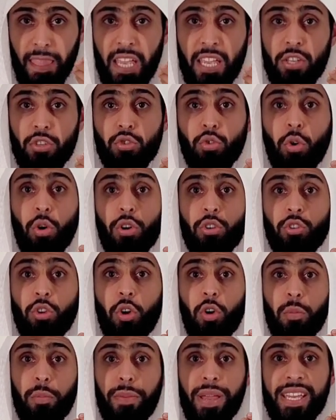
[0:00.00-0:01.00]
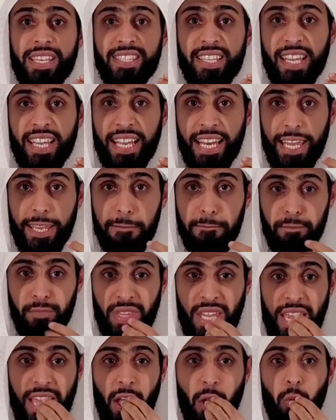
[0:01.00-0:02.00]
He saw a dog basically
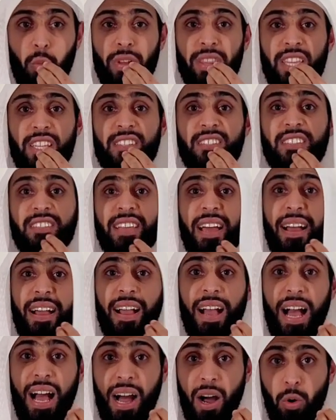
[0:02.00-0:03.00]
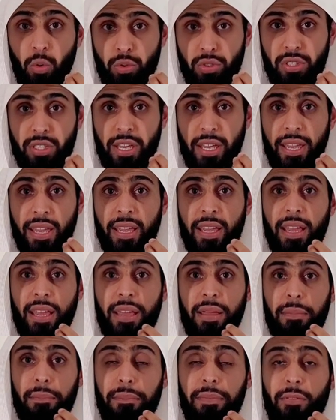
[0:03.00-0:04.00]
with its tongue out
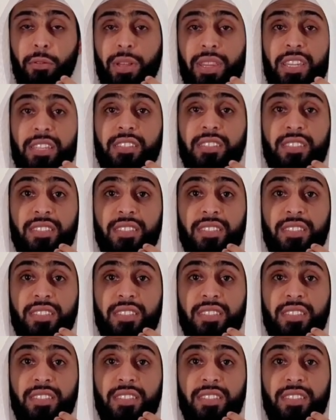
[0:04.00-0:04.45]
of